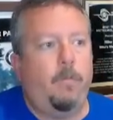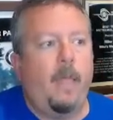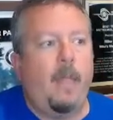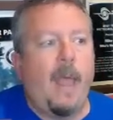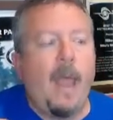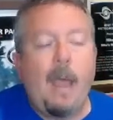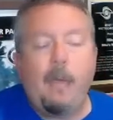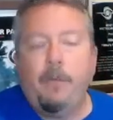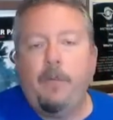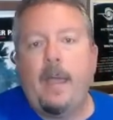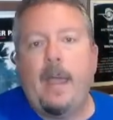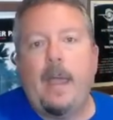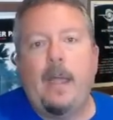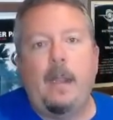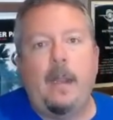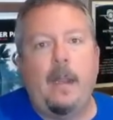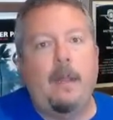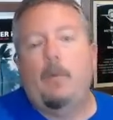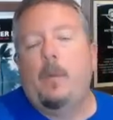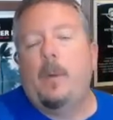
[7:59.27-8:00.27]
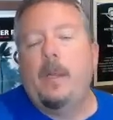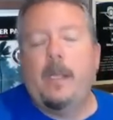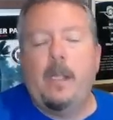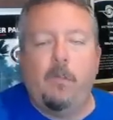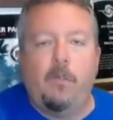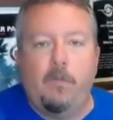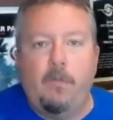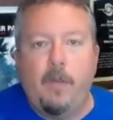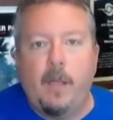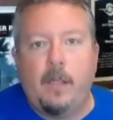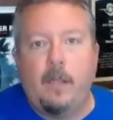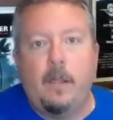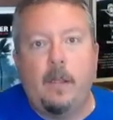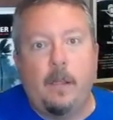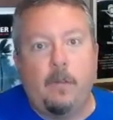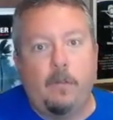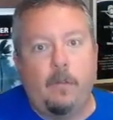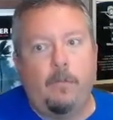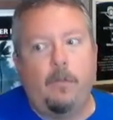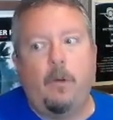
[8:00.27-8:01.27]
half of that and everybody gets affected,
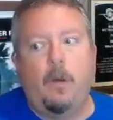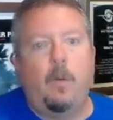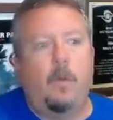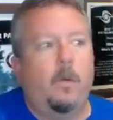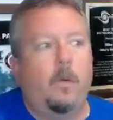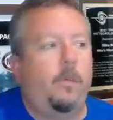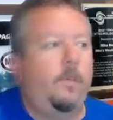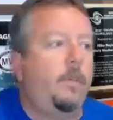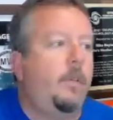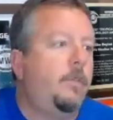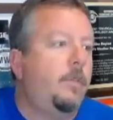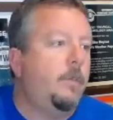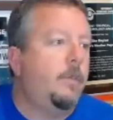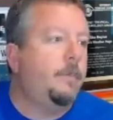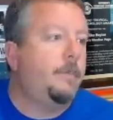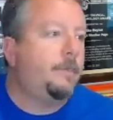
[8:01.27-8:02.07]
and that's a far worse season.